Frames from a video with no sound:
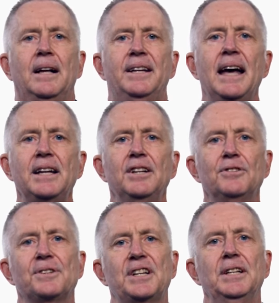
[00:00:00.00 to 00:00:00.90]
Net
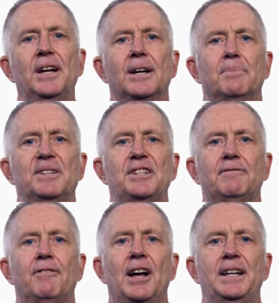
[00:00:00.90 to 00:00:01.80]
interest income is
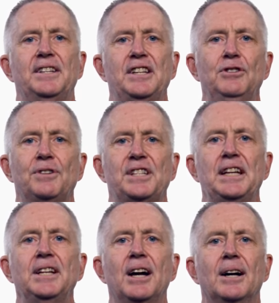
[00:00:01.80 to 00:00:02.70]
defined as interest
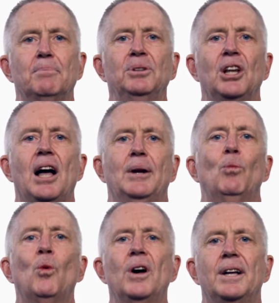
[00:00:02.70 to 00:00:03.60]
income,
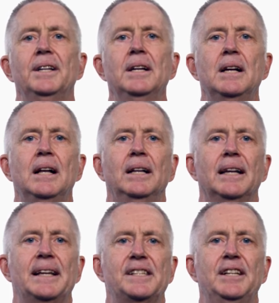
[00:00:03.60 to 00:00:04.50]
line 1,
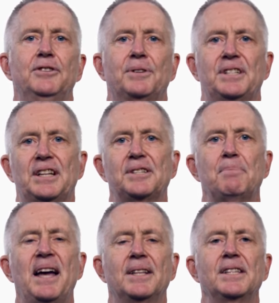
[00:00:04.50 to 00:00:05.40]
less interest
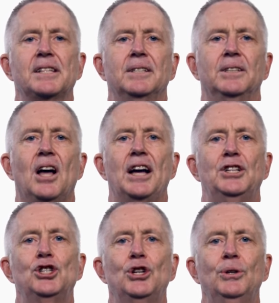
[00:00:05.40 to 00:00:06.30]
expense,
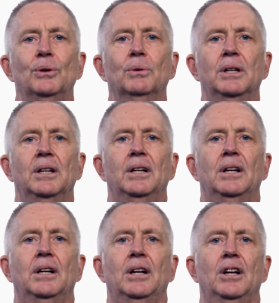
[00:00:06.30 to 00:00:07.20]
line 2.
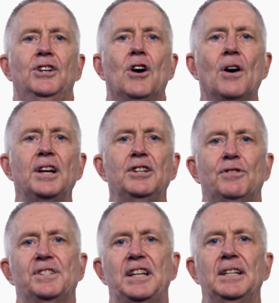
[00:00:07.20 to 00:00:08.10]

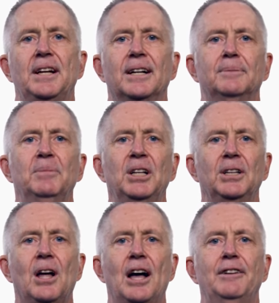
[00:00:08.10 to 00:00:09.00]
Non-interest income,
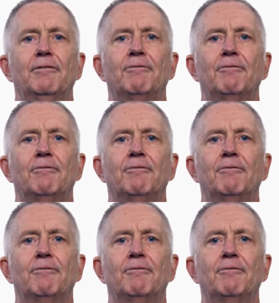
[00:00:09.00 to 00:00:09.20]
line